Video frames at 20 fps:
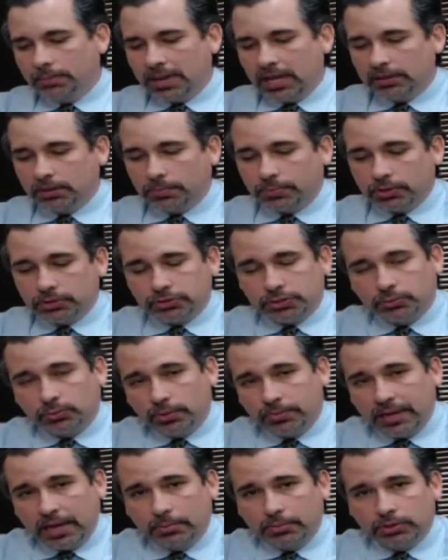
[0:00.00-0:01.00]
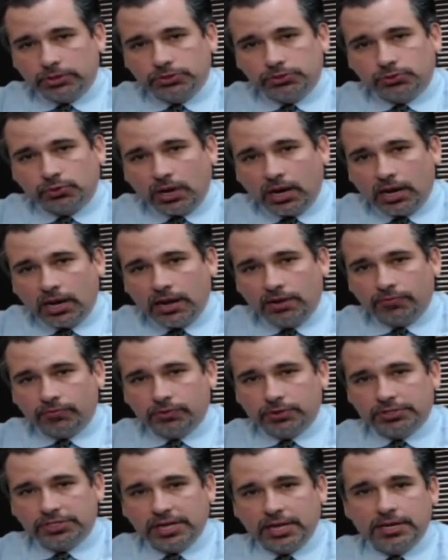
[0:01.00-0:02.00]
the person will be able to drive for
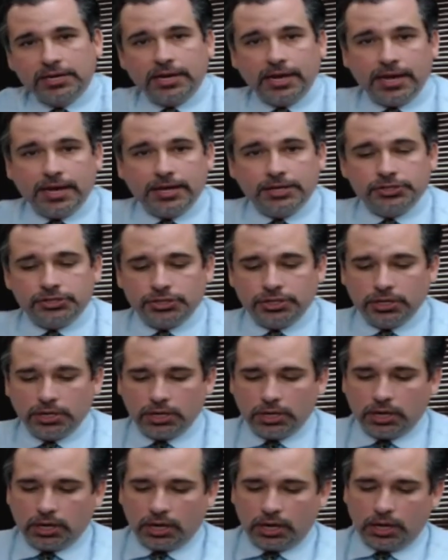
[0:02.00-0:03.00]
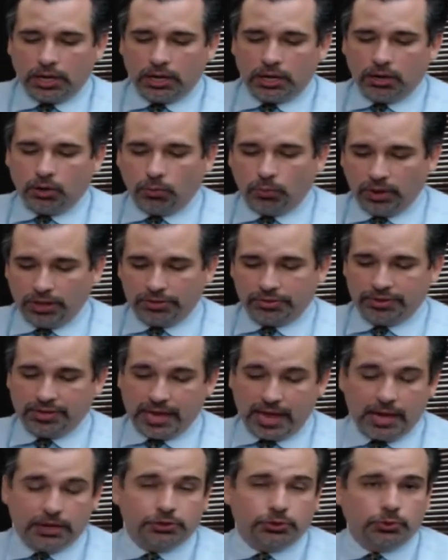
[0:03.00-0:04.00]
10 days with the
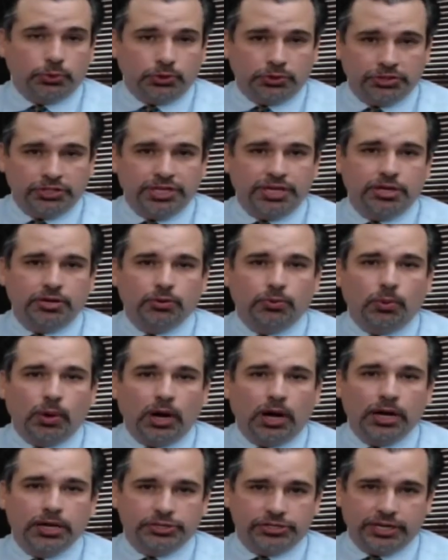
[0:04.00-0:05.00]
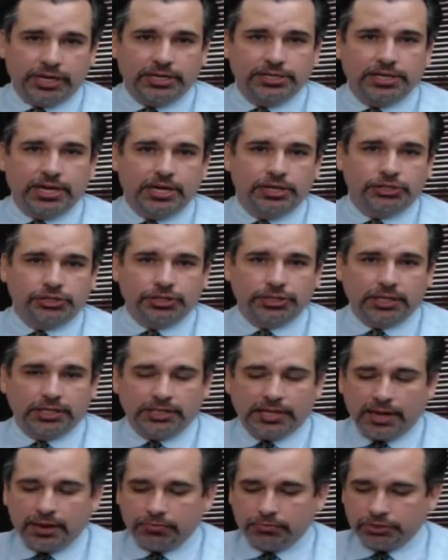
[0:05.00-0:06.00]
actual DUI citation that
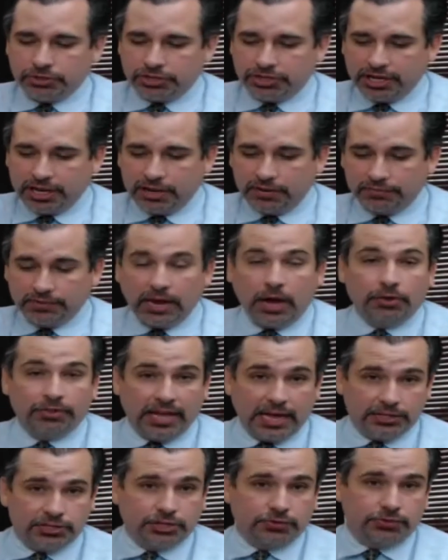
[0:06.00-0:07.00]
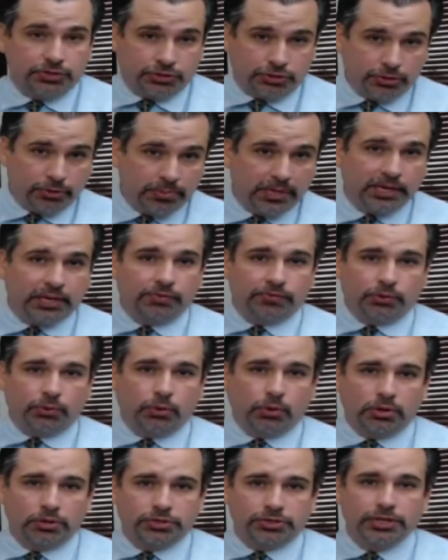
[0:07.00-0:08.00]
they received. Now, that's assuming, of
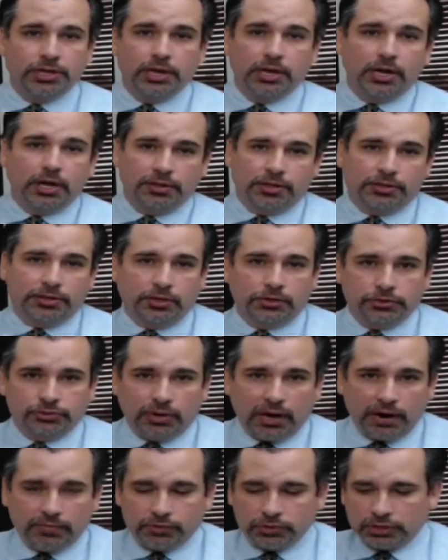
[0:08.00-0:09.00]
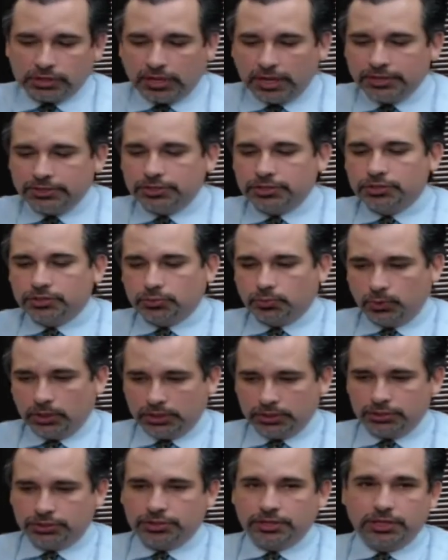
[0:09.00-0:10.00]
course, that their driver's license
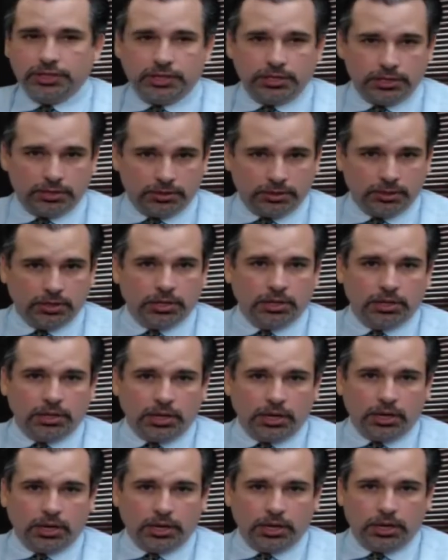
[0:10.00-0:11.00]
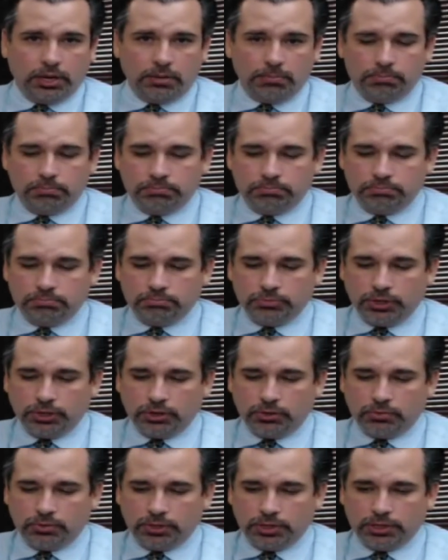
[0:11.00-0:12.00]
was in
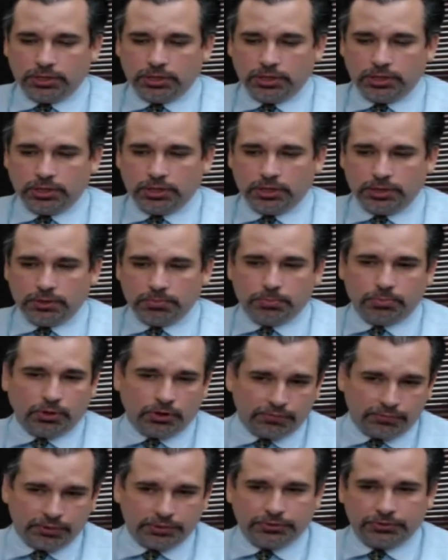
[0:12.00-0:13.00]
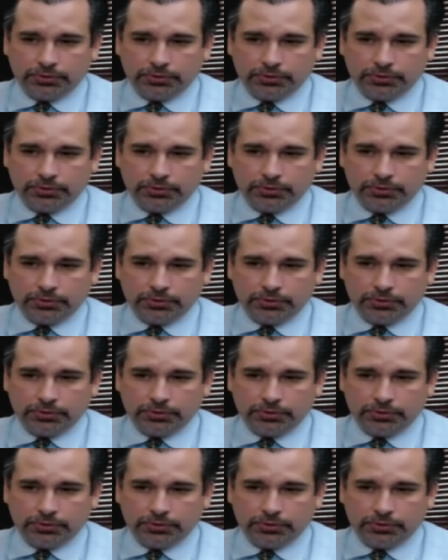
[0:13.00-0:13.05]
perfect